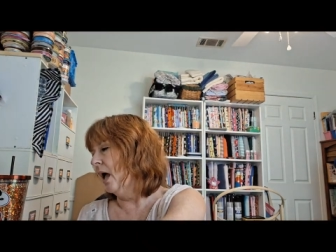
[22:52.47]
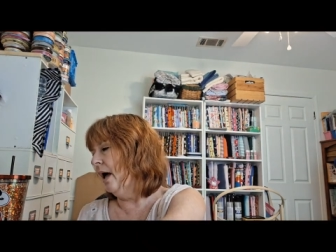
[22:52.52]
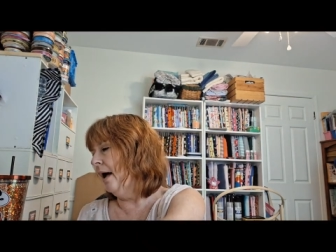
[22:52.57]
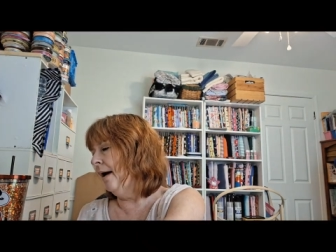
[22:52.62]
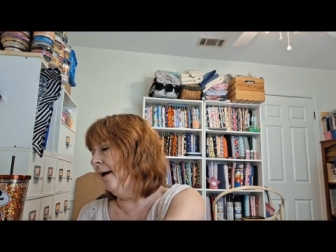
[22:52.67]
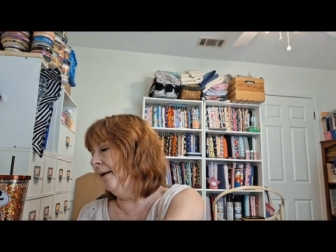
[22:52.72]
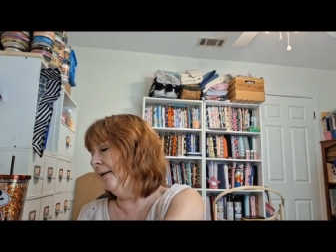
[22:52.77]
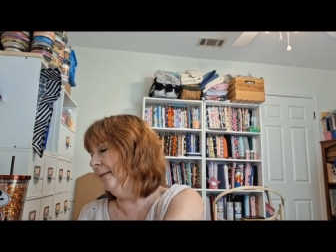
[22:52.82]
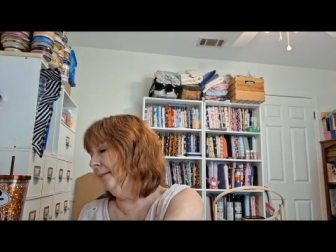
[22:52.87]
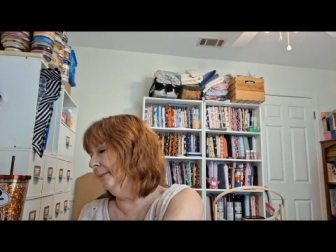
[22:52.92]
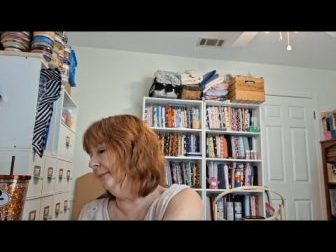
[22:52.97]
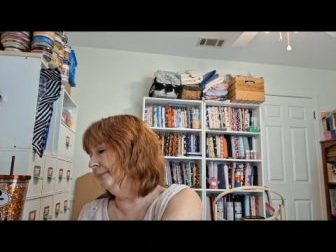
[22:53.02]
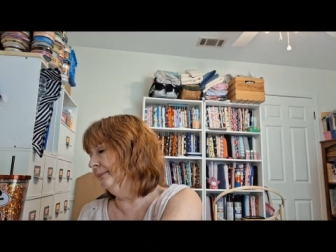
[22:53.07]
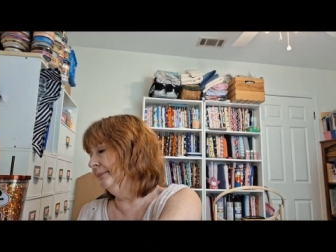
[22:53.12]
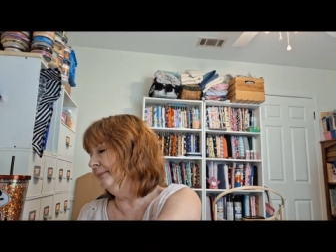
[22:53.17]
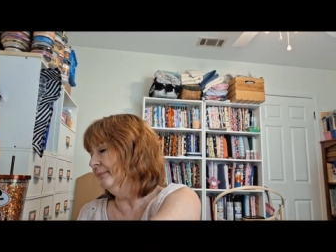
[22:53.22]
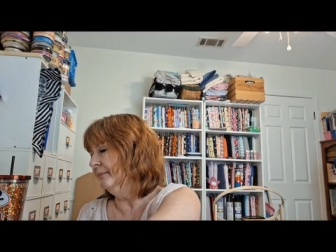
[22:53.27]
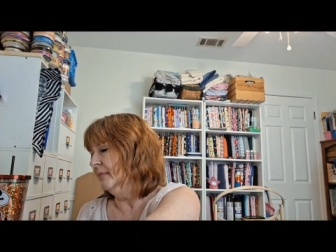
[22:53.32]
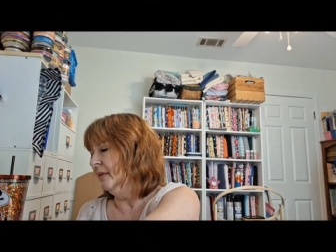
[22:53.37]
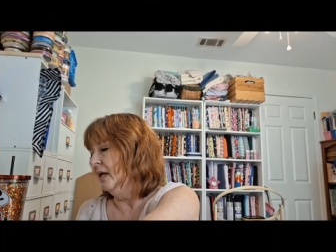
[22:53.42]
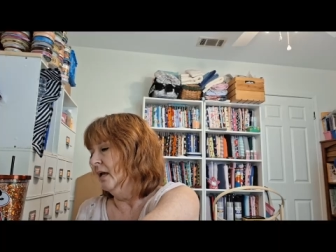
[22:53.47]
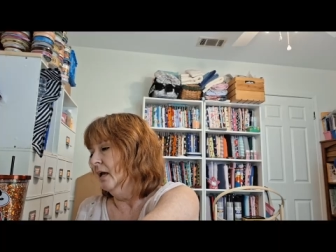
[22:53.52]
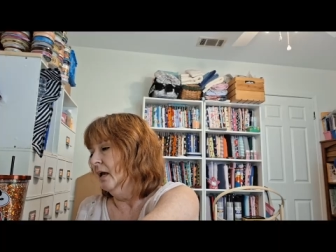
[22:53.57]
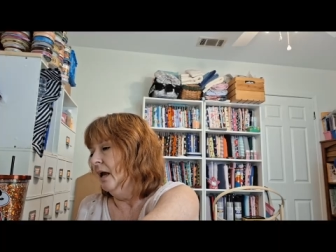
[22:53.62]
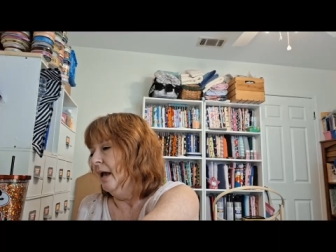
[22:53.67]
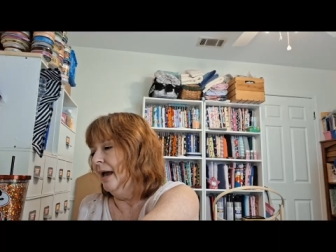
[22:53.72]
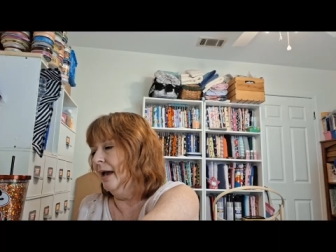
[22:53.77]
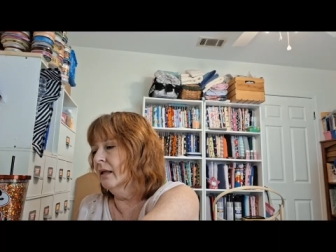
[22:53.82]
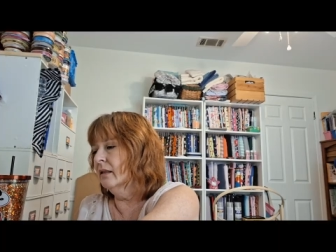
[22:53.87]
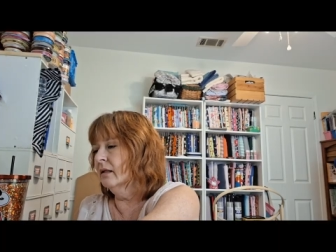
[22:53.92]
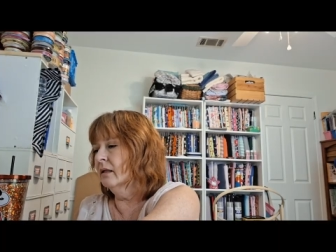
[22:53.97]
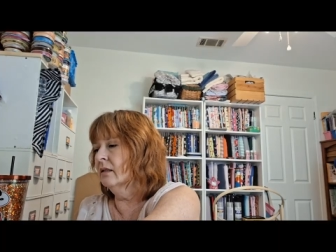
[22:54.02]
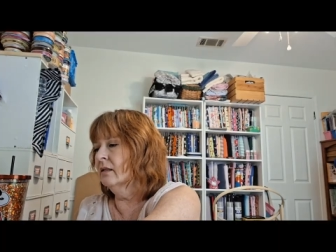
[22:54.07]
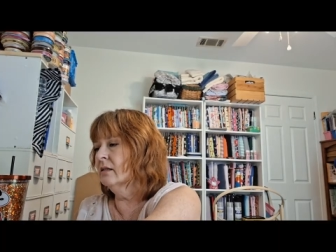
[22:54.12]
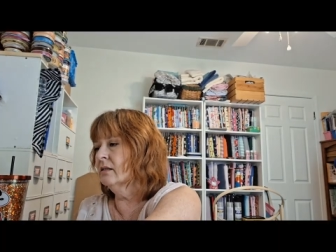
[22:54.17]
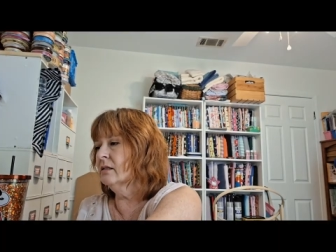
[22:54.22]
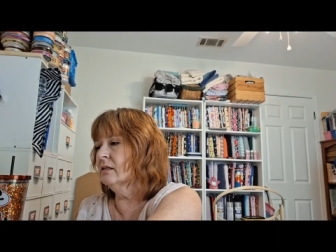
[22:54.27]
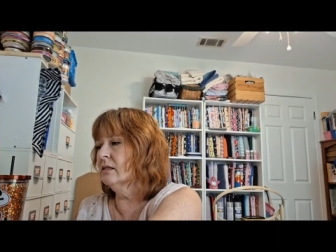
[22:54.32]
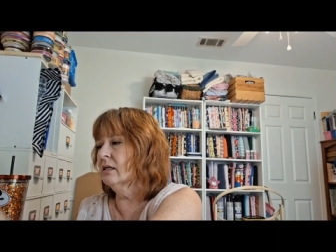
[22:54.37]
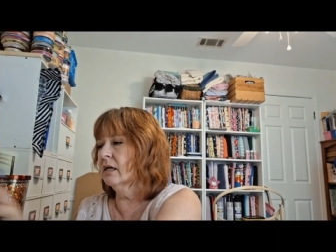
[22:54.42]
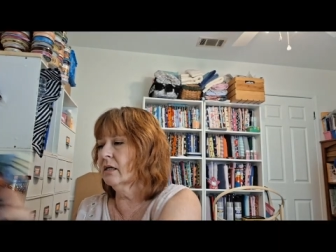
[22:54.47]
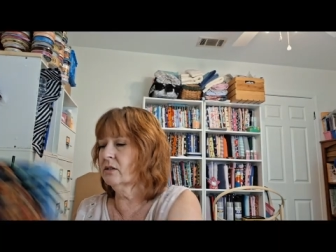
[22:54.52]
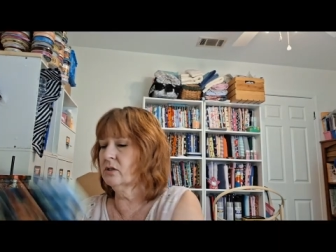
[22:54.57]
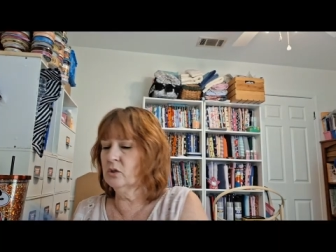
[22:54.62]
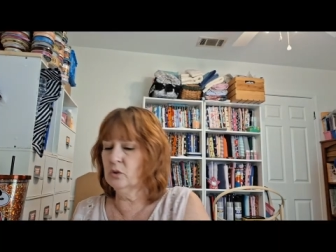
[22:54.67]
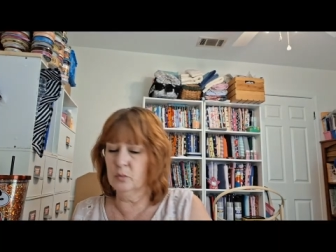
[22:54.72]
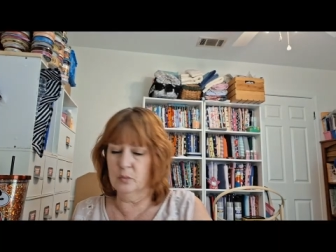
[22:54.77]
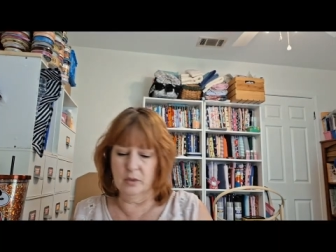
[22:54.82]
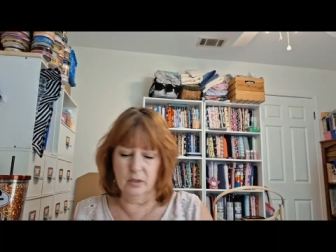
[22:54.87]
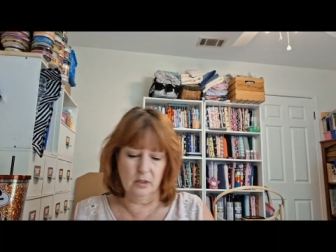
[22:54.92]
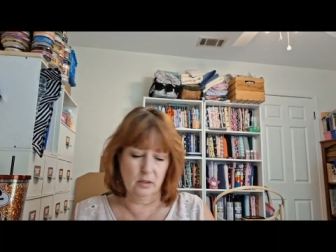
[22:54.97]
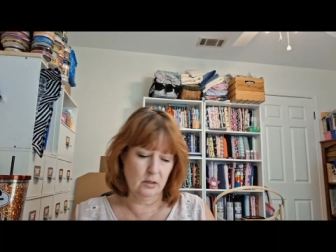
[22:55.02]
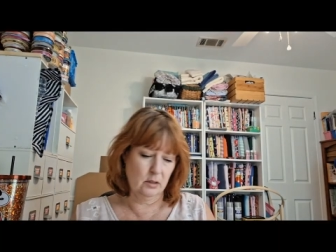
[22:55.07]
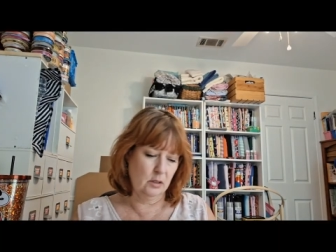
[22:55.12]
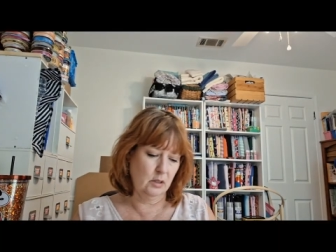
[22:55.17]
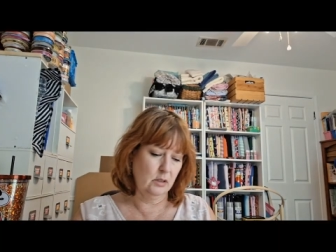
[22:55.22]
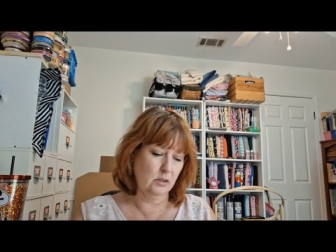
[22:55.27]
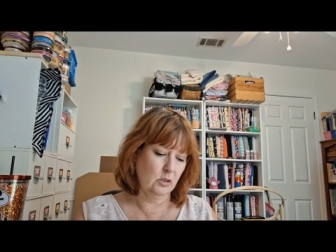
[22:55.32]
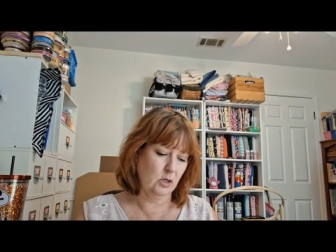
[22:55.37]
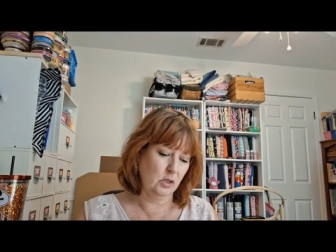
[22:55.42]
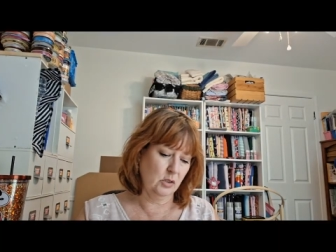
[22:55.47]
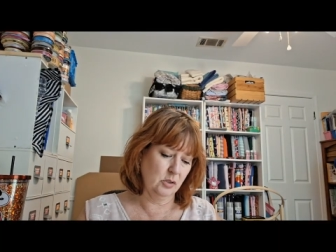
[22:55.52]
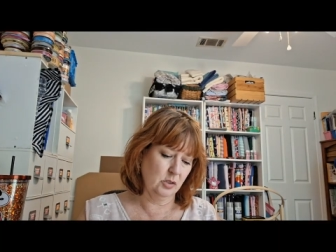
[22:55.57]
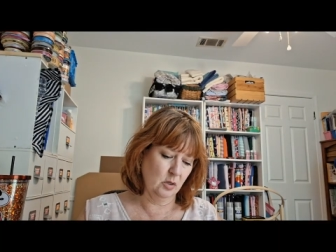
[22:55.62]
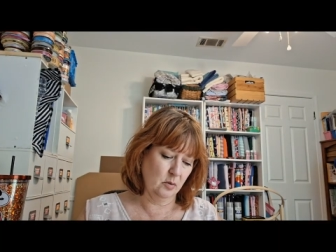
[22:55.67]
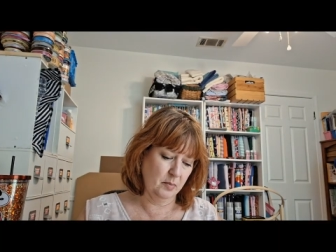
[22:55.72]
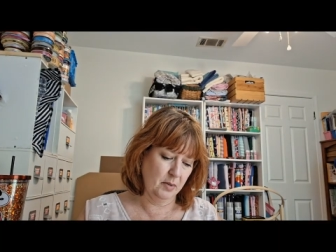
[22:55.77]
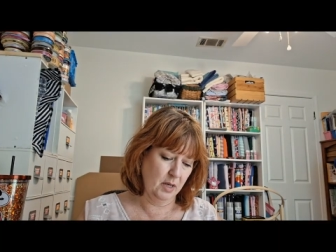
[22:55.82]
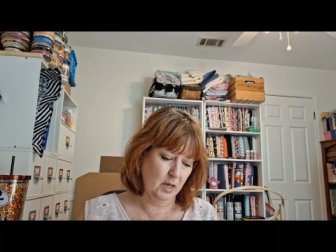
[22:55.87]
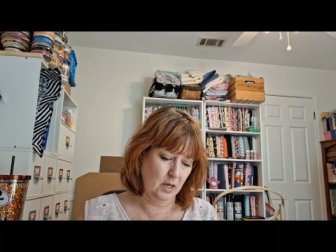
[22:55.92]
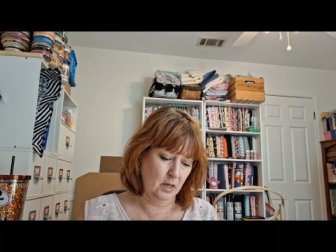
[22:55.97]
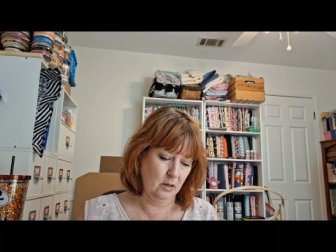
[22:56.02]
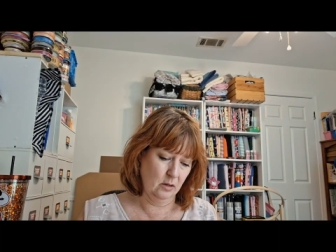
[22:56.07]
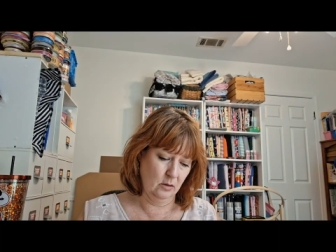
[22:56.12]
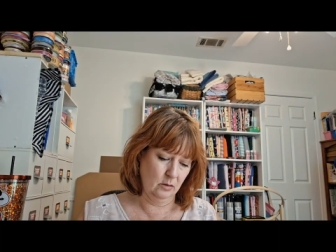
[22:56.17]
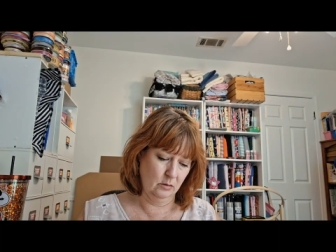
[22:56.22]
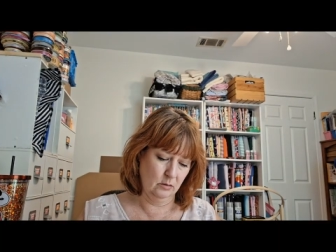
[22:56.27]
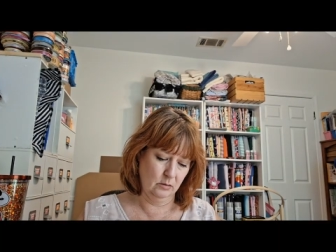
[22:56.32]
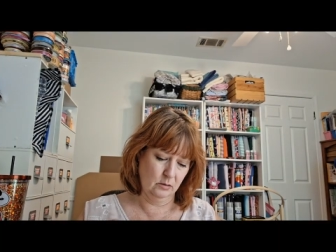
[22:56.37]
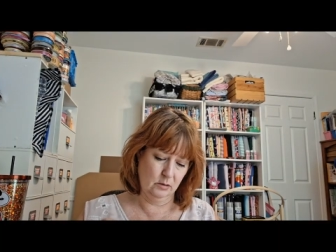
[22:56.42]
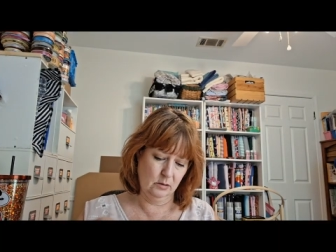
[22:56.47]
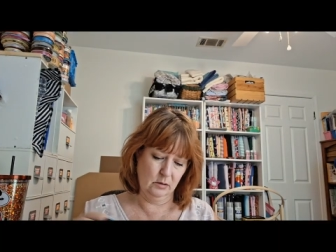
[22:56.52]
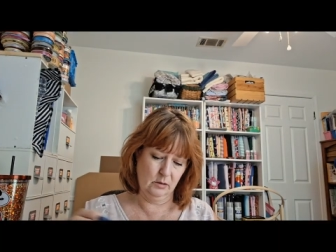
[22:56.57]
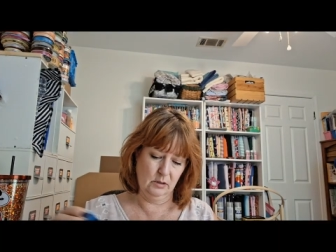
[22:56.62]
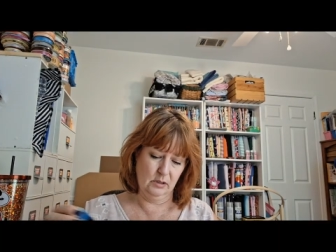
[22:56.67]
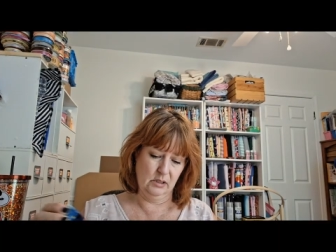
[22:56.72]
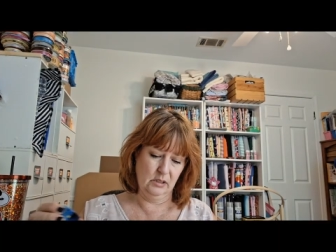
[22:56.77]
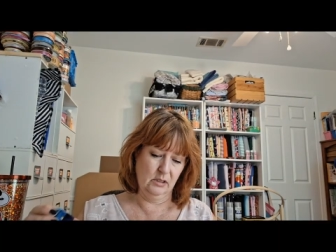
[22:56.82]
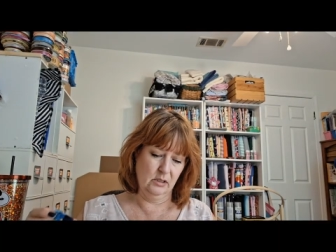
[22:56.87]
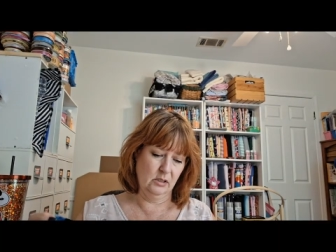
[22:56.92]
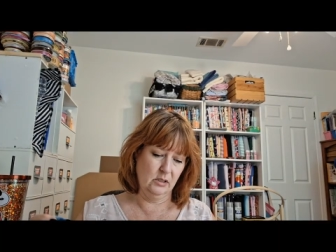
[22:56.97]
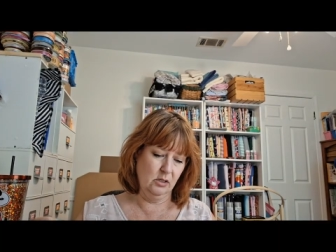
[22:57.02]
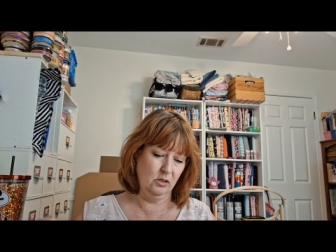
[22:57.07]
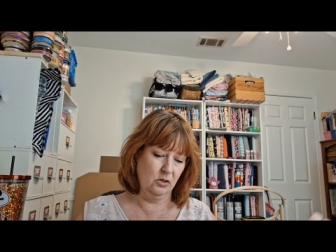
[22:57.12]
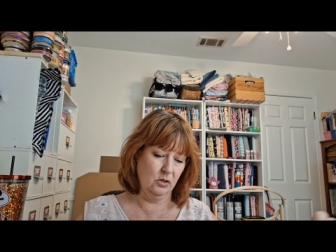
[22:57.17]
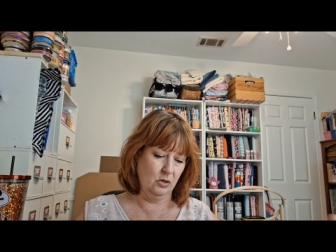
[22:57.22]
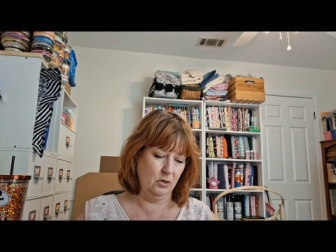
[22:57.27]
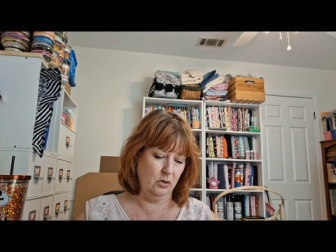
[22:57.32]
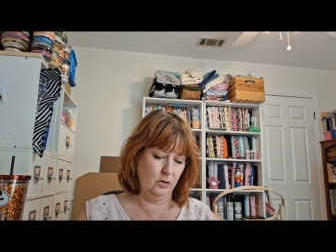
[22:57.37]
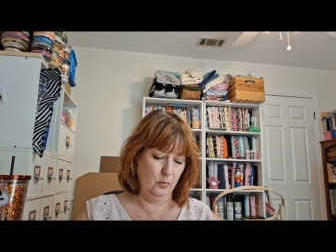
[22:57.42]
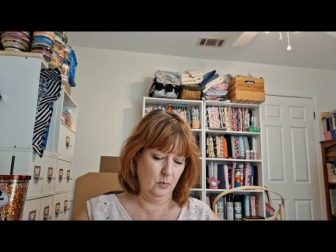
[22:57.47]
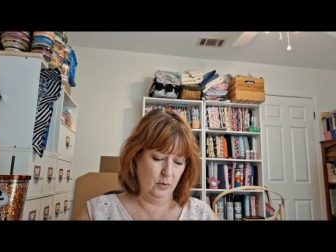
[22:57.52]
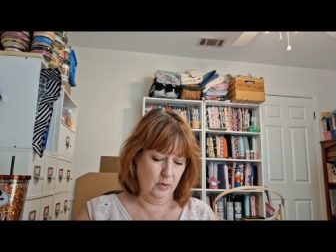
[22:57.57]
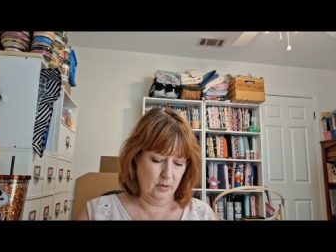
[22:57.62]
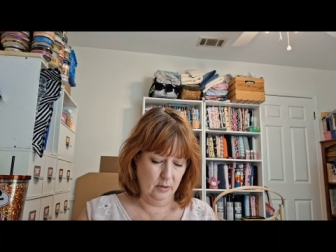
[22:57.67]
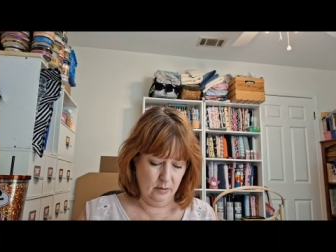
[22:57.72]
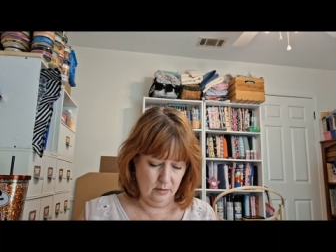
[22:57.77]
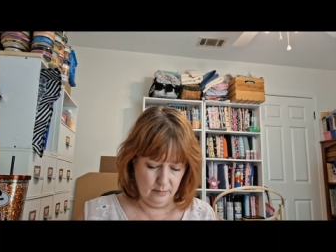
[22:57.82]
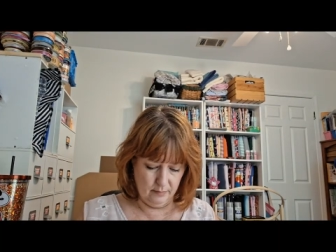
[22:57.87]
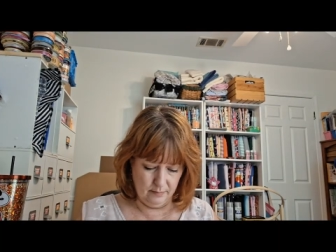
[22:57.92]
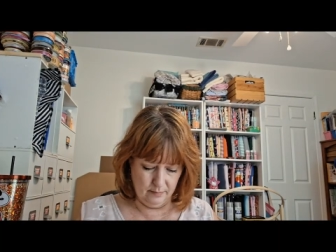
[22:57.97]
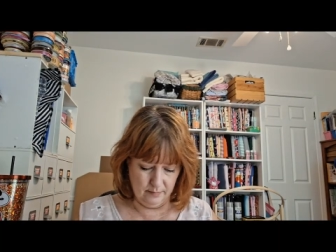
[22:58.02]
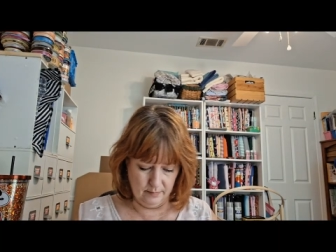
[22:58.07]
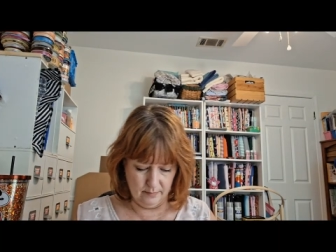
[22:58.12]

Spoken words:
And then this next one is also panels. It's the third one.